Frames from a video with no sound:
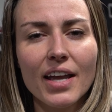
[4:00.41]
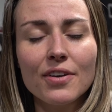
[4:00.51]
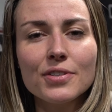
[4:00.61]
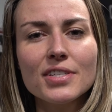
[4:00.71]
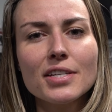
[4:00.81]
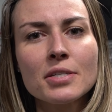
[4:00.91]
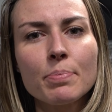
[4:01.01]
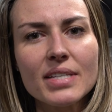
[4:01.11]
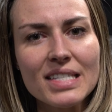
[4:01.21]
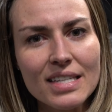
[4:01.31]
angles,
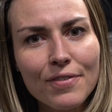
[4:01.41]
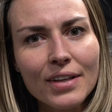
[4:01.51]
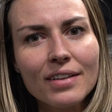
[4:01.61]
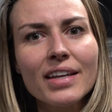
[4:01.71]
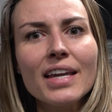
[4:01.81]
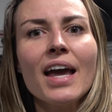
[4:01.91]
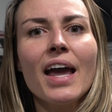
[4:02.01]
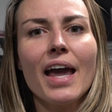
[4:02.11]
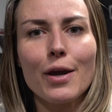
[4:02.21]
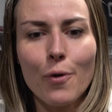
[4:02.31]
specifically
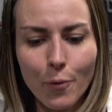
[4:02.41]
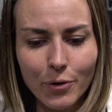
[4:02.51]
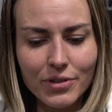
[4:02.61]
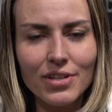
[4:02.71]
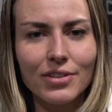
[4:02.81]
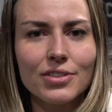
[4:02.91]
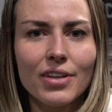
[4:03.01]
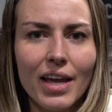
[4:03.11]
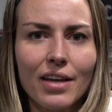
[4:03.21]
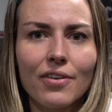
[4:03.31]
a horizontal
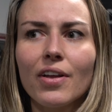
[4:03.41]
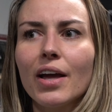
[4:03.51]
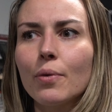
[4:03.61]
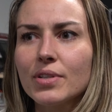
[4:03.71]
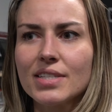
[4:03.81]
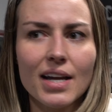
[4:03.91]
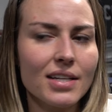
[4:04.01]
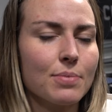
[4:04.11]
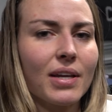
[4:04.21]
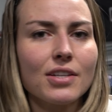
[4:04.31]
angle. And what's
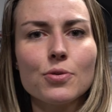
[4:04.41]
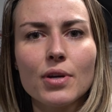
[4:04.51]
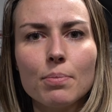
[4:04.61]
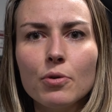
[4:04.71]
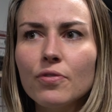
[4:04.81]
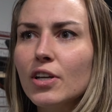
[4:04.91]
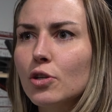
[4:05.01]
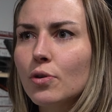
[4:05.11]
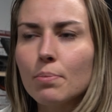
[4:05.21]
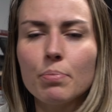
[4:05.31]
nice, because you can move it,
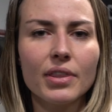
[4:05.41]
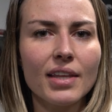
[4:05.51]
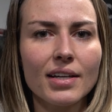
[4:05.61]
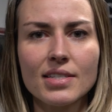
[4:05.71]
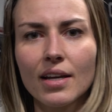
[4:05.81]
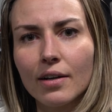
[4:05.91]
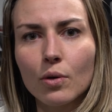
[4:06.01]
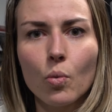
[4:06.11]
you can put that sucker